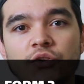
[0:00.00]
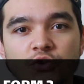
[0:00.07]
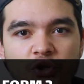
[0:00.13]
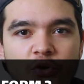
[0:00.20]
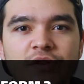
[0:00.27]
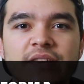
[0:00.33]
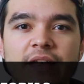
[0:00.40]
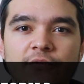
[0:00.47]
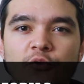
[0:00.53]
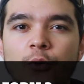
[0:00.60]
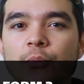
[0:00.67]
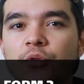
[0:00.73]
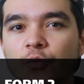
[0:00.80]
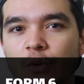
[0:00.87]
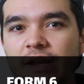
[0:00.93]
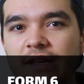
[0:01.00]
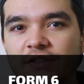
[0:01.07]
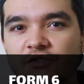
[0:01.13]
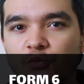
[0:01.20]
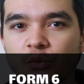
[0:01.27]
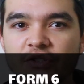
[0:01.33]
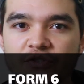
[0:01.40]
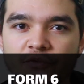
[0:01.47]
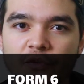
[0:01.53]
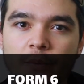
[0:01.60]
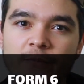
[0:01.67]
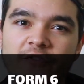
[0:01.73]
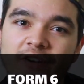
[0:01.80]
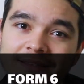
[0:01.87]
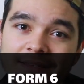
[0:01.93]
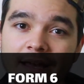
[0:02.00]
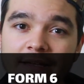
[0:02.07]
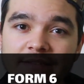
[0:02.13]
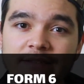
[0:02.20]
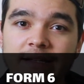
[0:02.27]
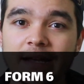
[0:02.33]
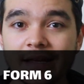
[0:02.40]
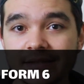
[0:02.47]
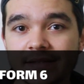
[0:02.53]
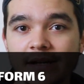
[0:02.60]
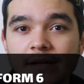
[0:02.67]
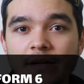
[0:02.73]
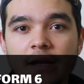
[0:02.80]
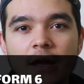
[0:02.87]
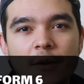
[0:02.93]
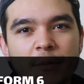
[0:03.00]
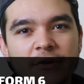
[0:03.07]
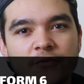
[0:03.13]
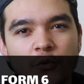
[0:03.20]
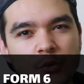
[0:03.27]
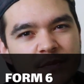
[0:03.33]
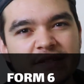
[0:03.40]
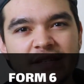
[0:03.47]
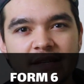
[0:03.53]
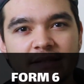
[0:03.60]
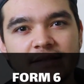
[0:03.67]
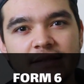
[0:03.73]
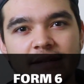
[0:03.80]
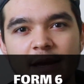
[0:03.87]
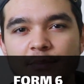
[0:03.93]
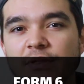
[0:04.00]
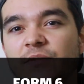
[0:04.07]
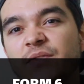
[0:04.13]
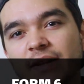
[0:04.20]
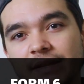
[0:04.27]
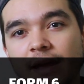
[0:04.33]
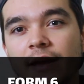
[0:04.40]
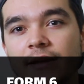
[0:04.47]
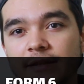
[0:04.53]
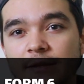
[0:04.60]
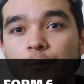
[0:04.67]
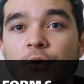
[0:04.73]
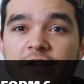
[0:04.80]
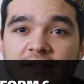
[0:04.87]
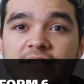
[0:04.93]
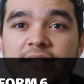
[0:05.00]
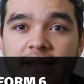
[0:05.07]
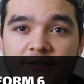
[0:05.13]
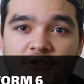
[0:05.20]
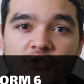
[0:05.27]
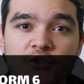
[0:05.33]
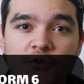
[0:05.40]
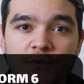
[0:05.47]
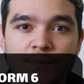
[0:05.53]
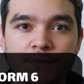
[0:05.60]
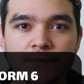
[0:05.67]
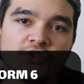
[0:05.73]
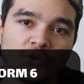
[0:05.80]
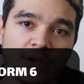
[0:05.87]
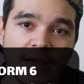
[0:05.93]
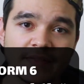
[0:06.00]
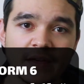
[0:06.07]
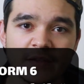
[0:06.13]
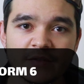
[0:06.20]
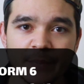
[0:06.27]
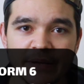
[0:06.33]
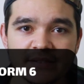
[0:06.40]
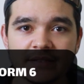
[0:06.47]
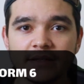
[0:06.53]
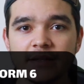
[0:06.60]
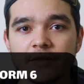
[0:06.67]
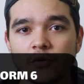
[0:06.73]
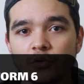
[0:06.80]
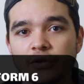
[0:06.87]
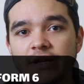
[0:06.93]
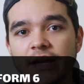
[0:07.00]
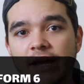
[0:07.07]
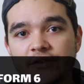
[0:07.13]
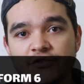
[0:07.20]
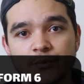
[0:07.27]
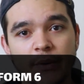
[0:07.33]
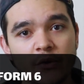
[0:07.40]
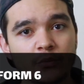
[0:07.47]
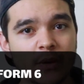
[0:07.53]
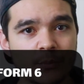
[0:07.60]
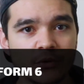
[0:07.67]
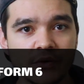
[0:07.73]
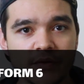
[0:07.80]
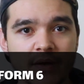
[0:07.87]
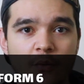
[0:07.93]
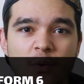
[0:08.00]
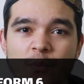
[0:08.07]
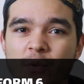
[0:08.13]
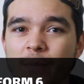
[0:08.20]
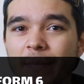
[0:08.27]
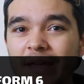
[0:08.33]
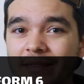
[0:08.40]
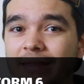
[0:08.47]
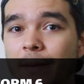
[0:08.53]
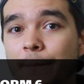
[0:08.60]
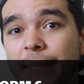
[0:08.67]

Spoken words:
you'll notice that Form 3 switched from fatha to kasra, but Form 6 kept the fatha in the present tense too. So yeah, that's basically the only catch. But remember that when we make the